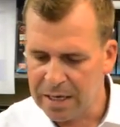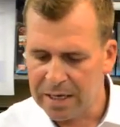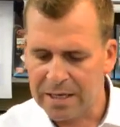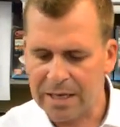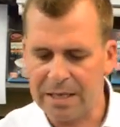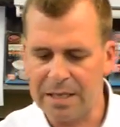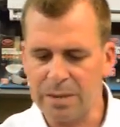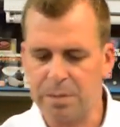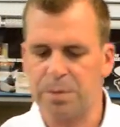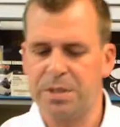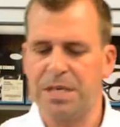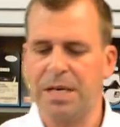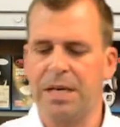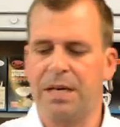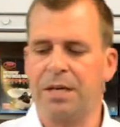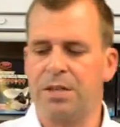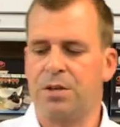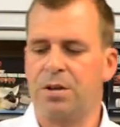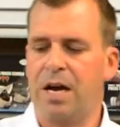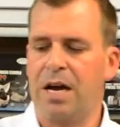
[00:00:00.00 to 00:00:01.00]
Now, this
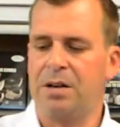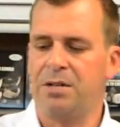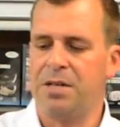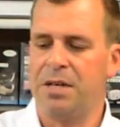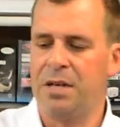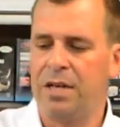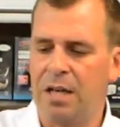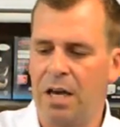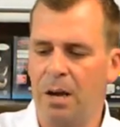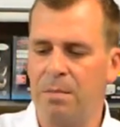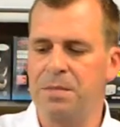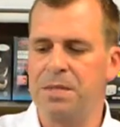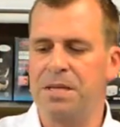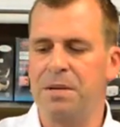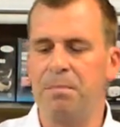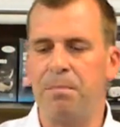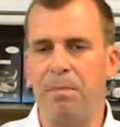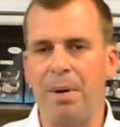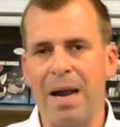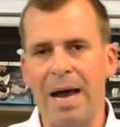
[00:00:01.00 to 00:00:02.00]
particular trouser comes
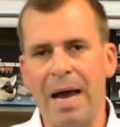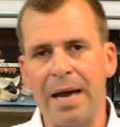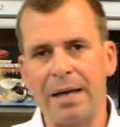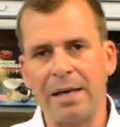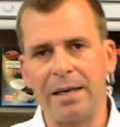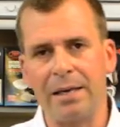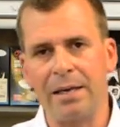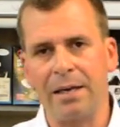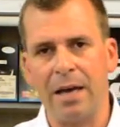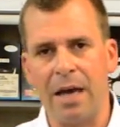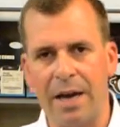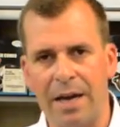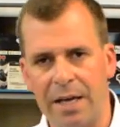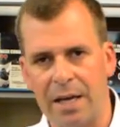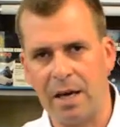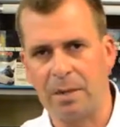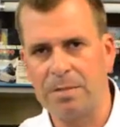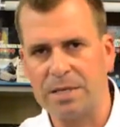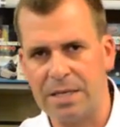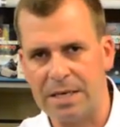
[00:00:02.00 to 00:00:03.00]
in black and it
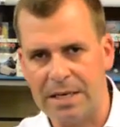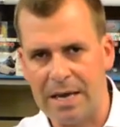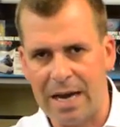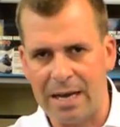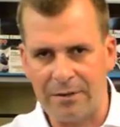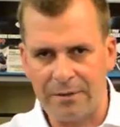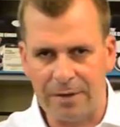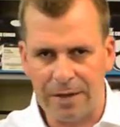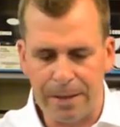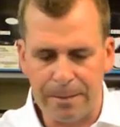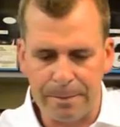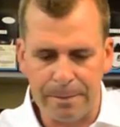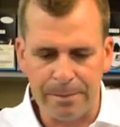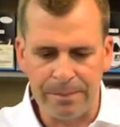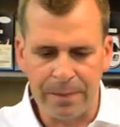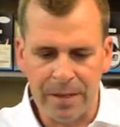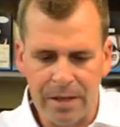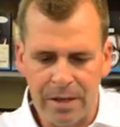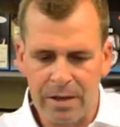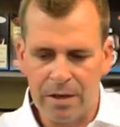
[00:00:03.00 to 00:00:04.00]
comes in navy.
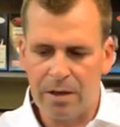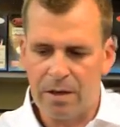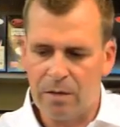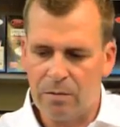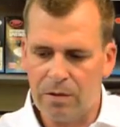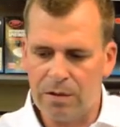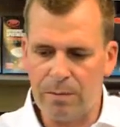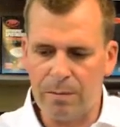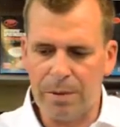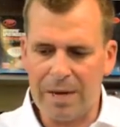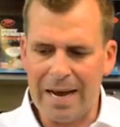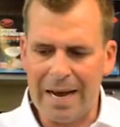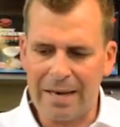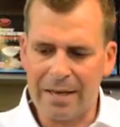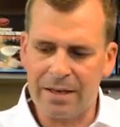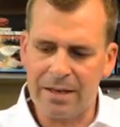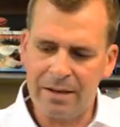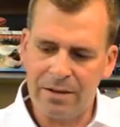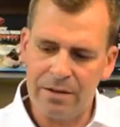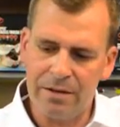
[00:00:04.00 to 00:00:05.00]
With the
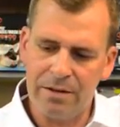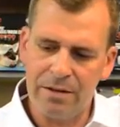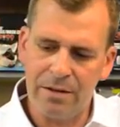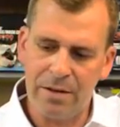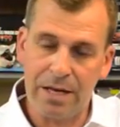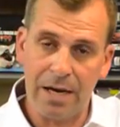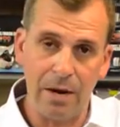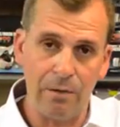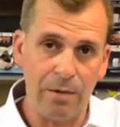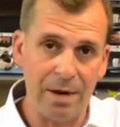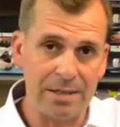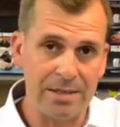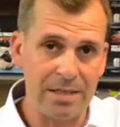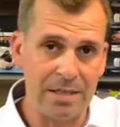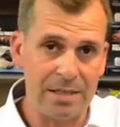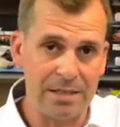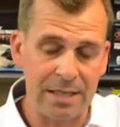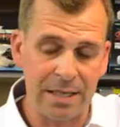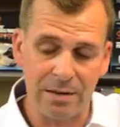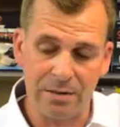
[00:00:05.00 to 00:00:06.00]
black, you get a red
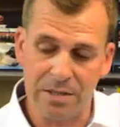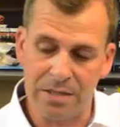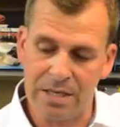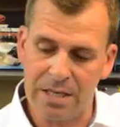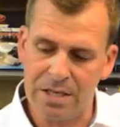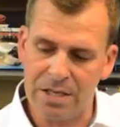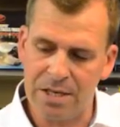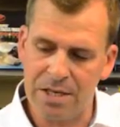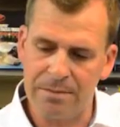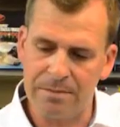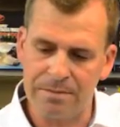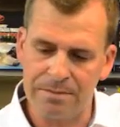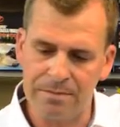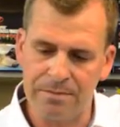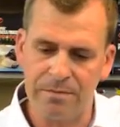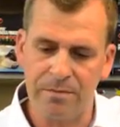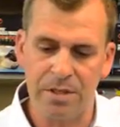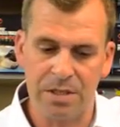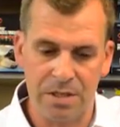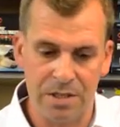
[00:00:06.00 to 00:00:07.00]
detail stitching,
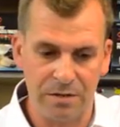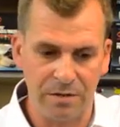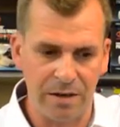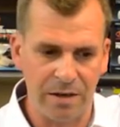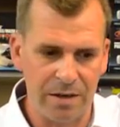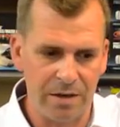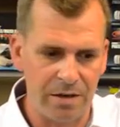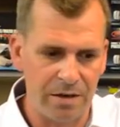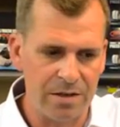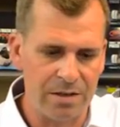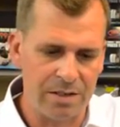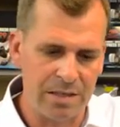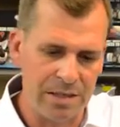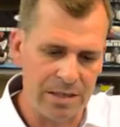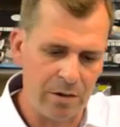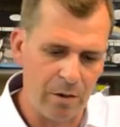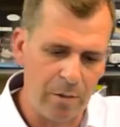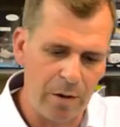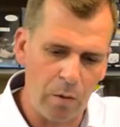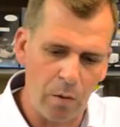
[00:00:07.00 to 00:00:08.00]
which is very nice, and
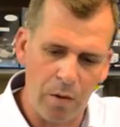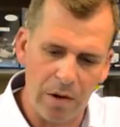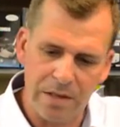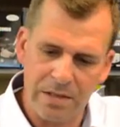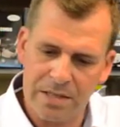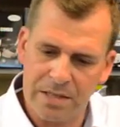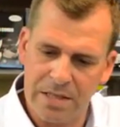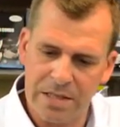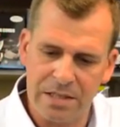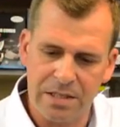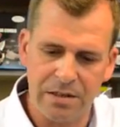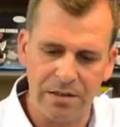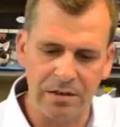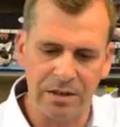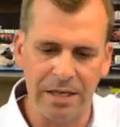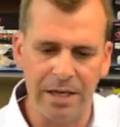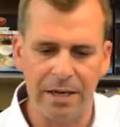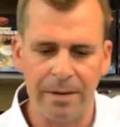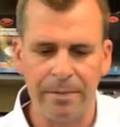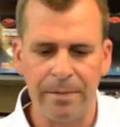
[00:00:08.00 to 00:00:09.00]
a little bit of white stitching
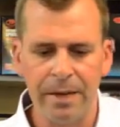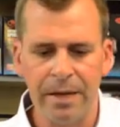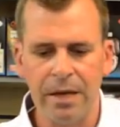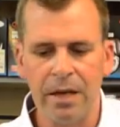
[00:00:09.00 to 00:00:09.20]
on here.